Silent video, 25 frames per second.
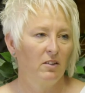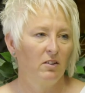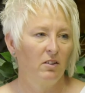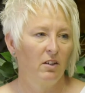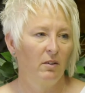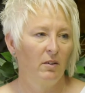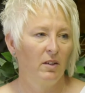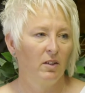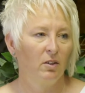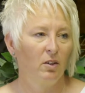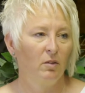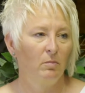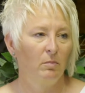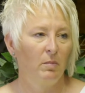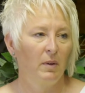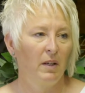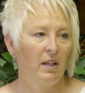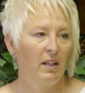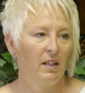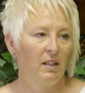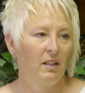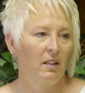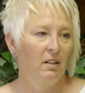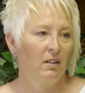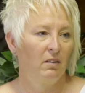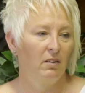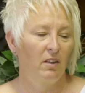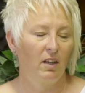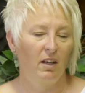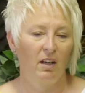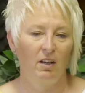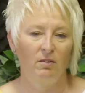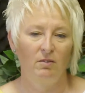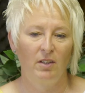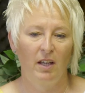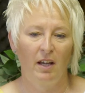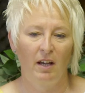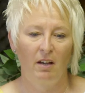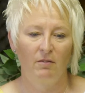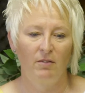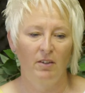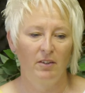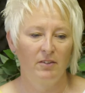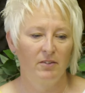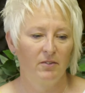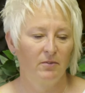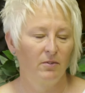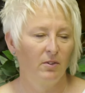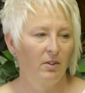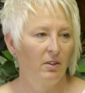it could be that they only have
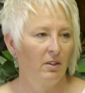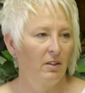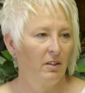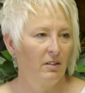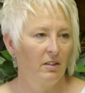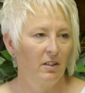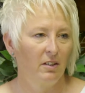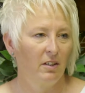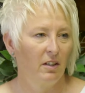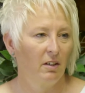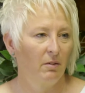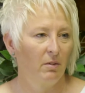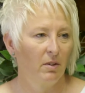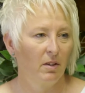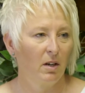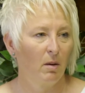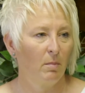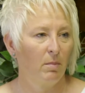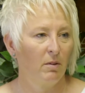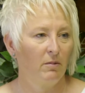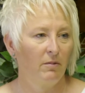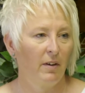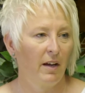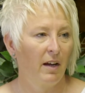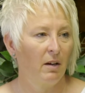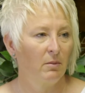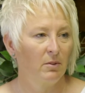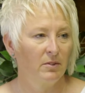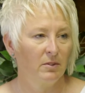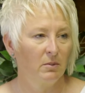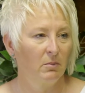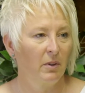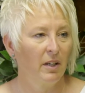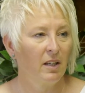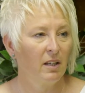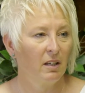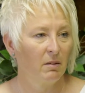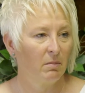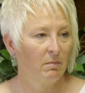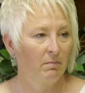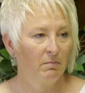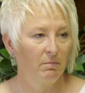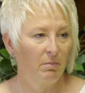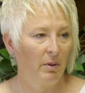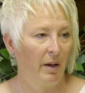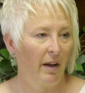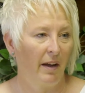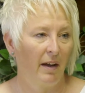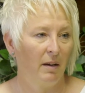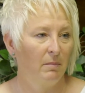us for, a couple of hours a week,
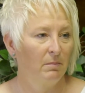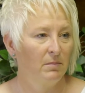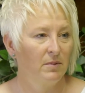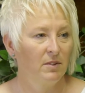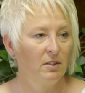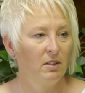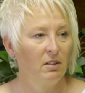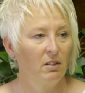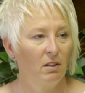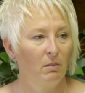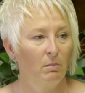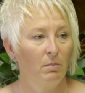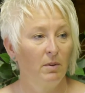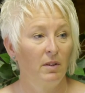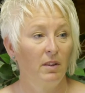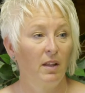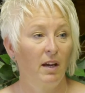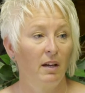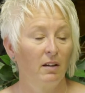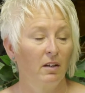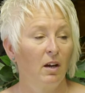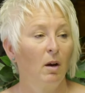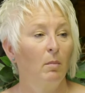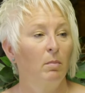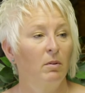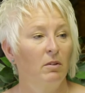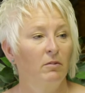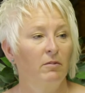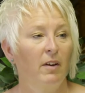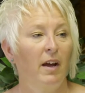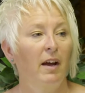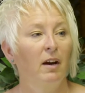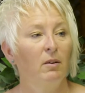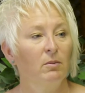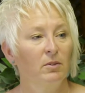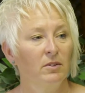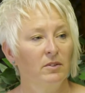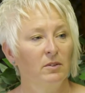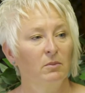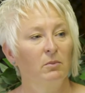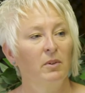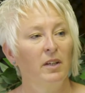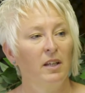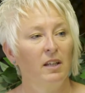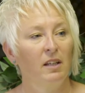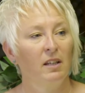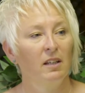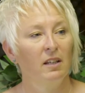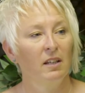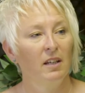perhaps, but that couple of hours a
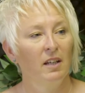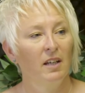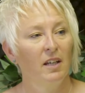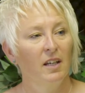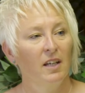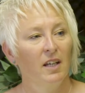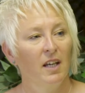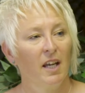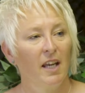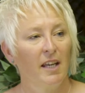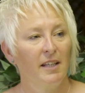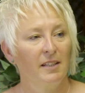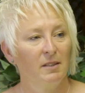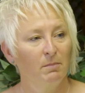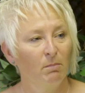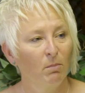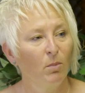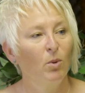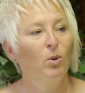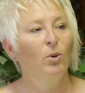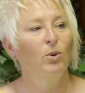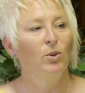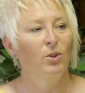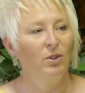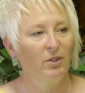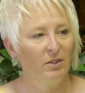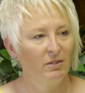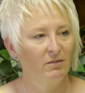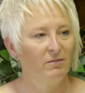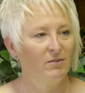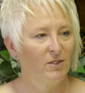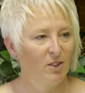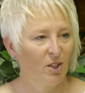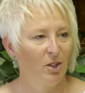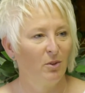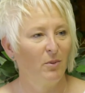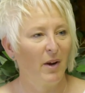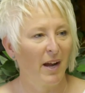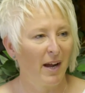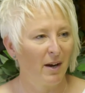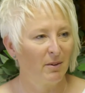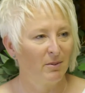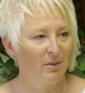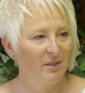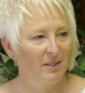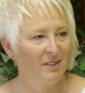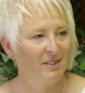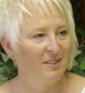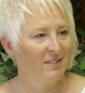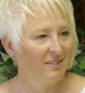week is more than 2
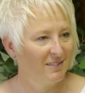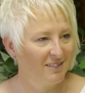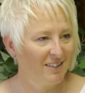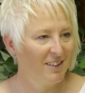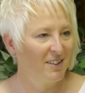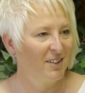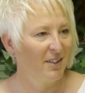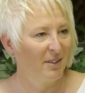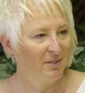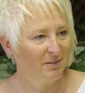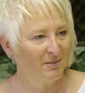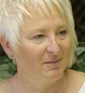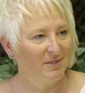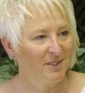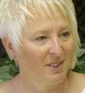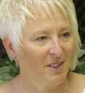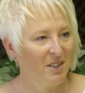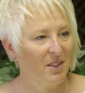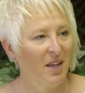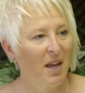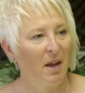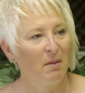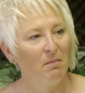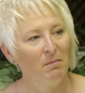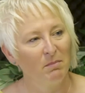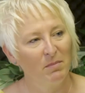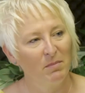hours, to them,